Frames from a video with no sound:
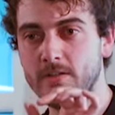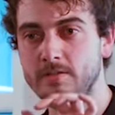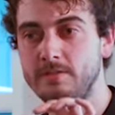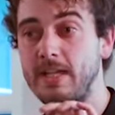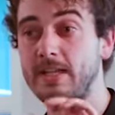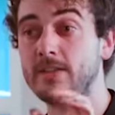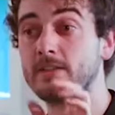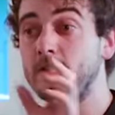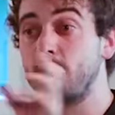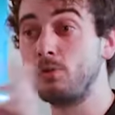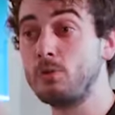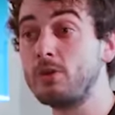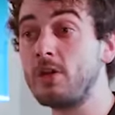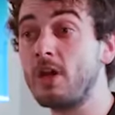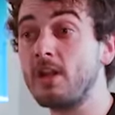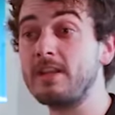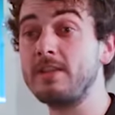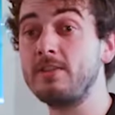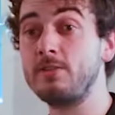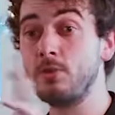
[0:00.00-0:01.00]
that
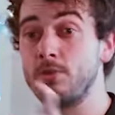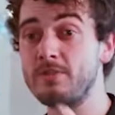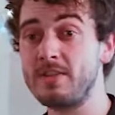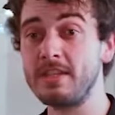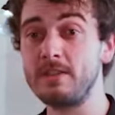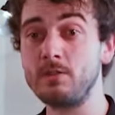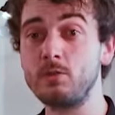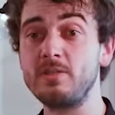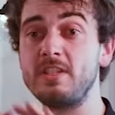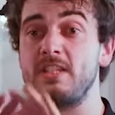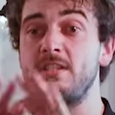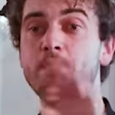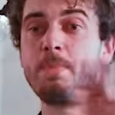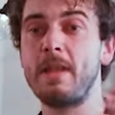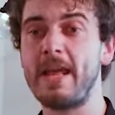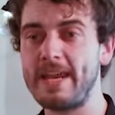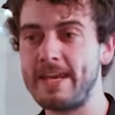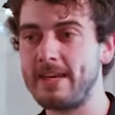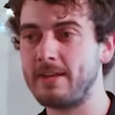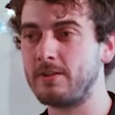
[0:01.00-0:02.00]
Google is using to
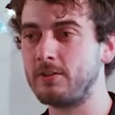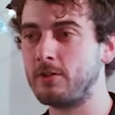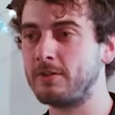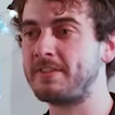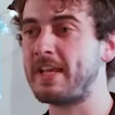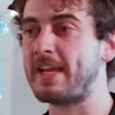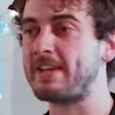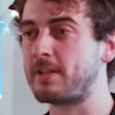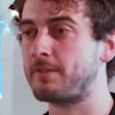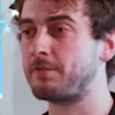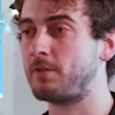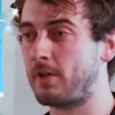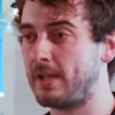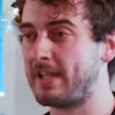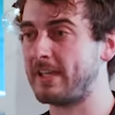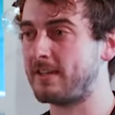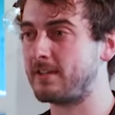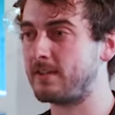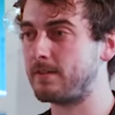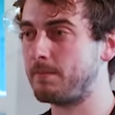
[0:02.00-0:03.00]
display the text of the
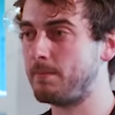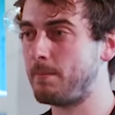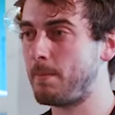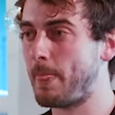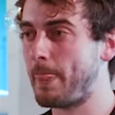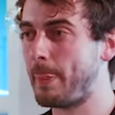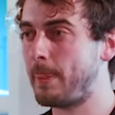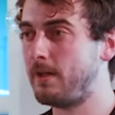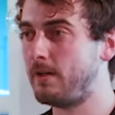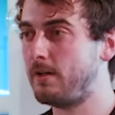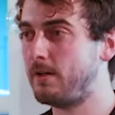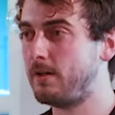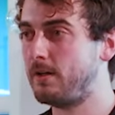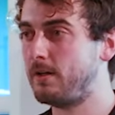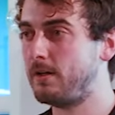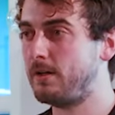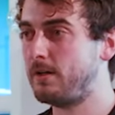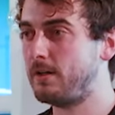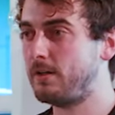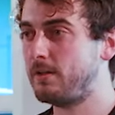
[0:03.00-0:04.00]
link.
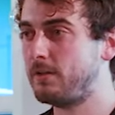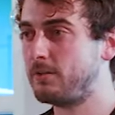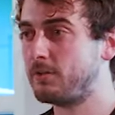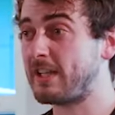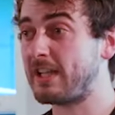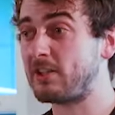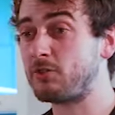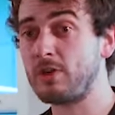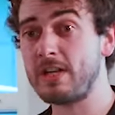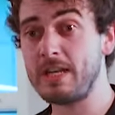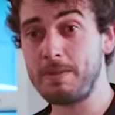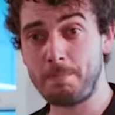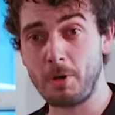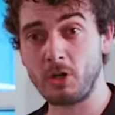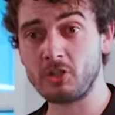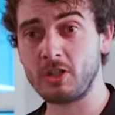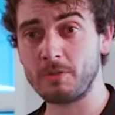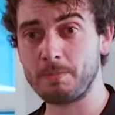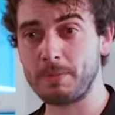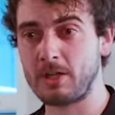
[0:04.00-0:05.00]
So that's really
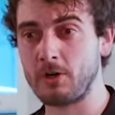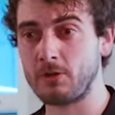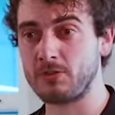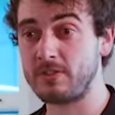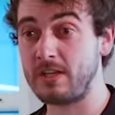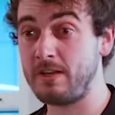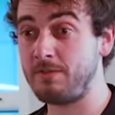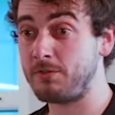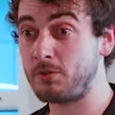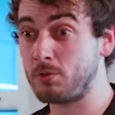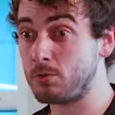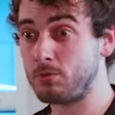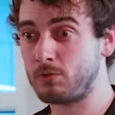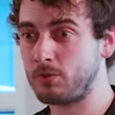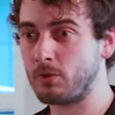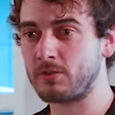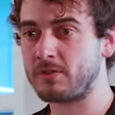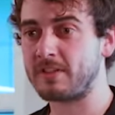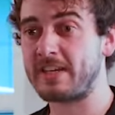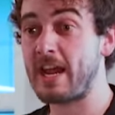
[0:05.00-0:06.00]
important, because if you
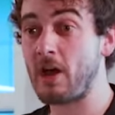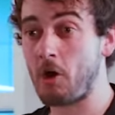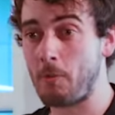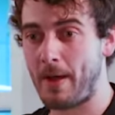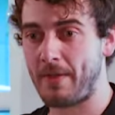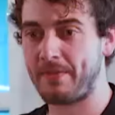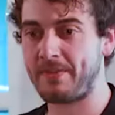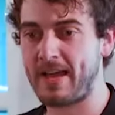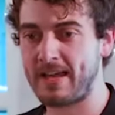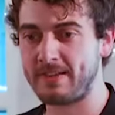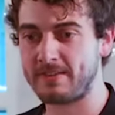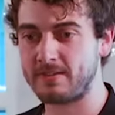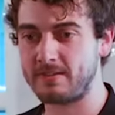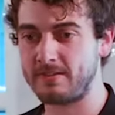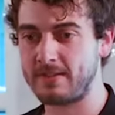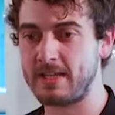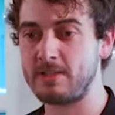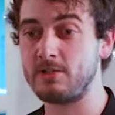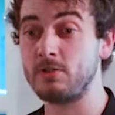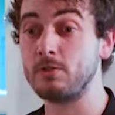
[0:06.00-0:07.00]
don't care about that,
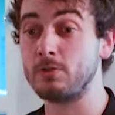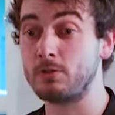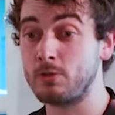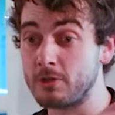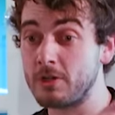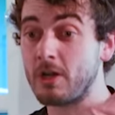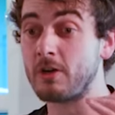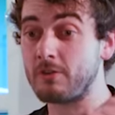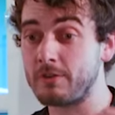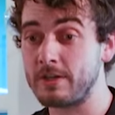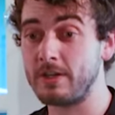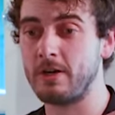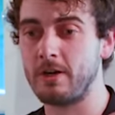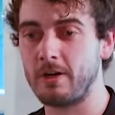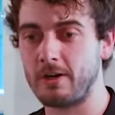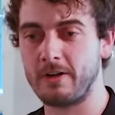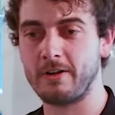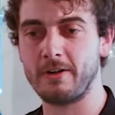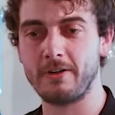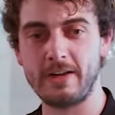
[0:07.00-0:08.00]
then your Google
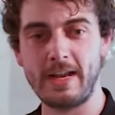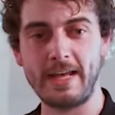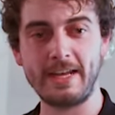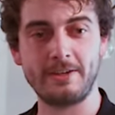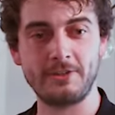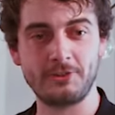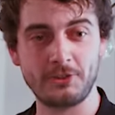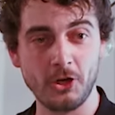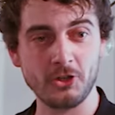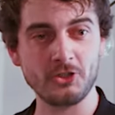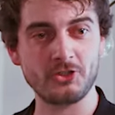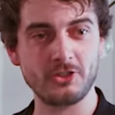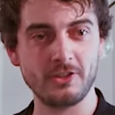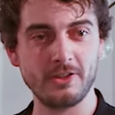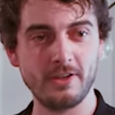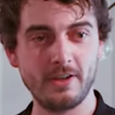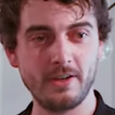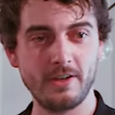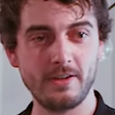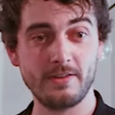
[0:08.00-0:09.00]
search,
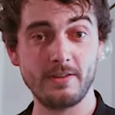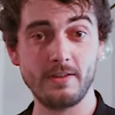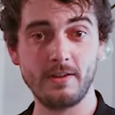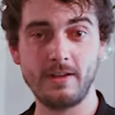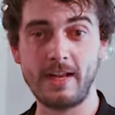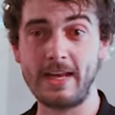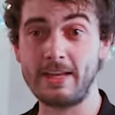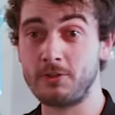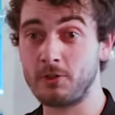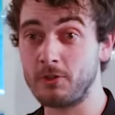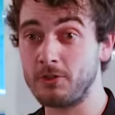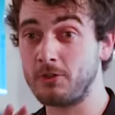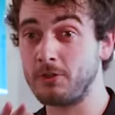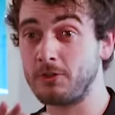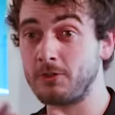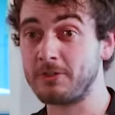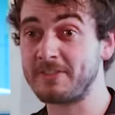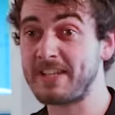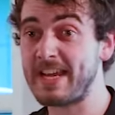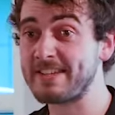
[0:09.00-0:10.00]
like
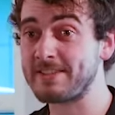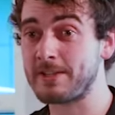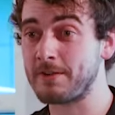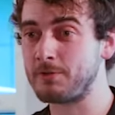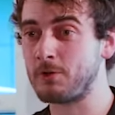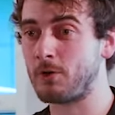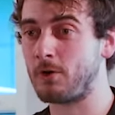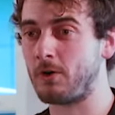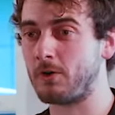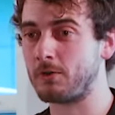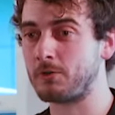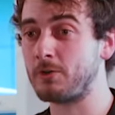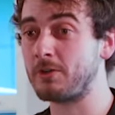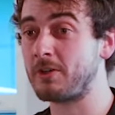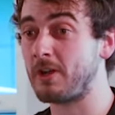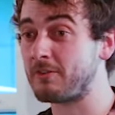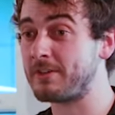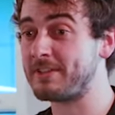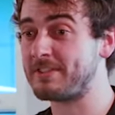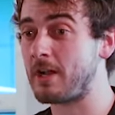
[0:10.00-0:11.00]
the text of your
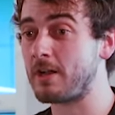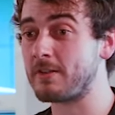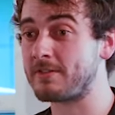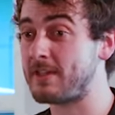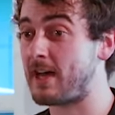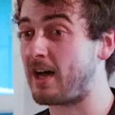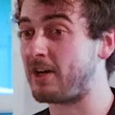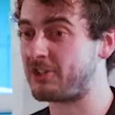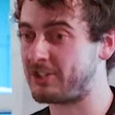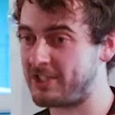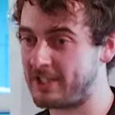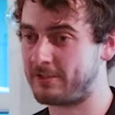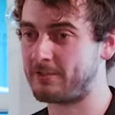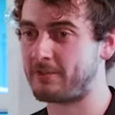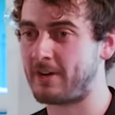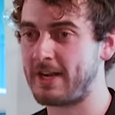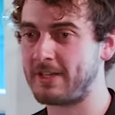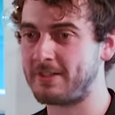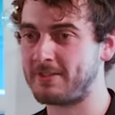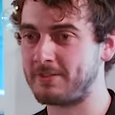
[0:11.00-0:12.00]
Google results, they are shit,
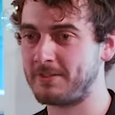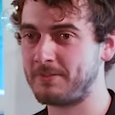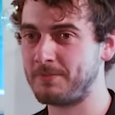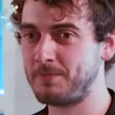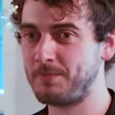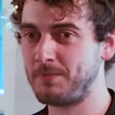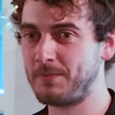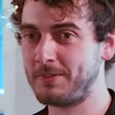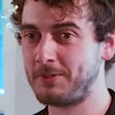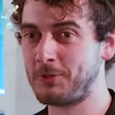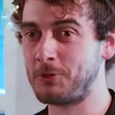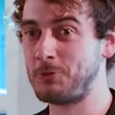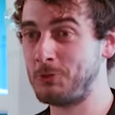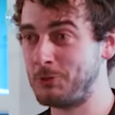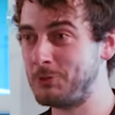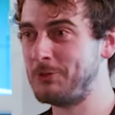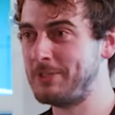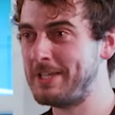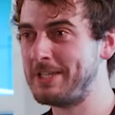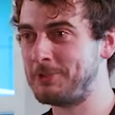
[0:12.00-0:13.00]
right? So
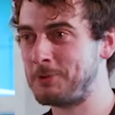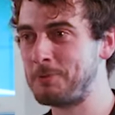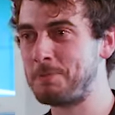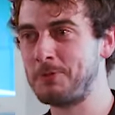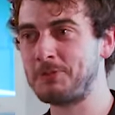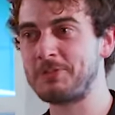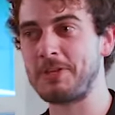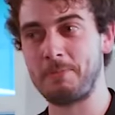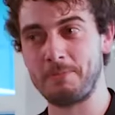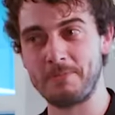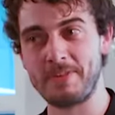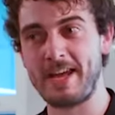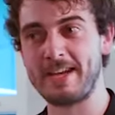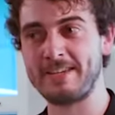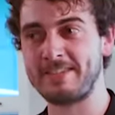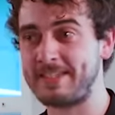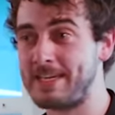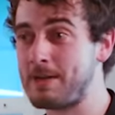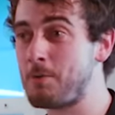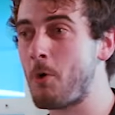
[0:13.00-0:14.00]
you need to put some
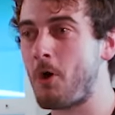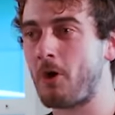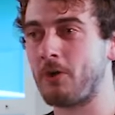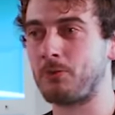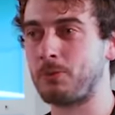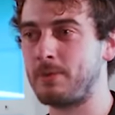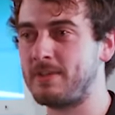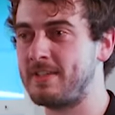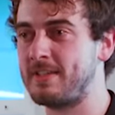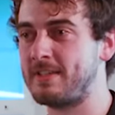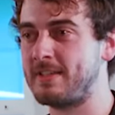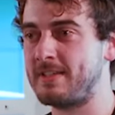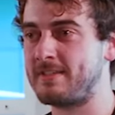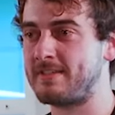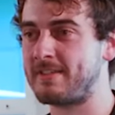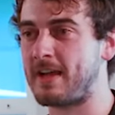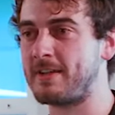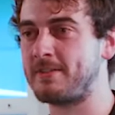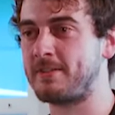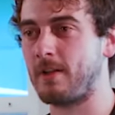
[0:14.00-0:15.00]
nice keywords within this
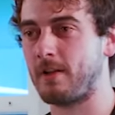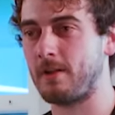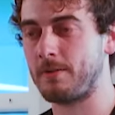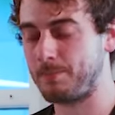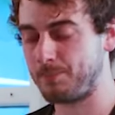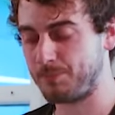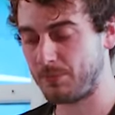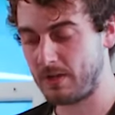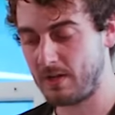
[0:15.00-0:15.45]
title.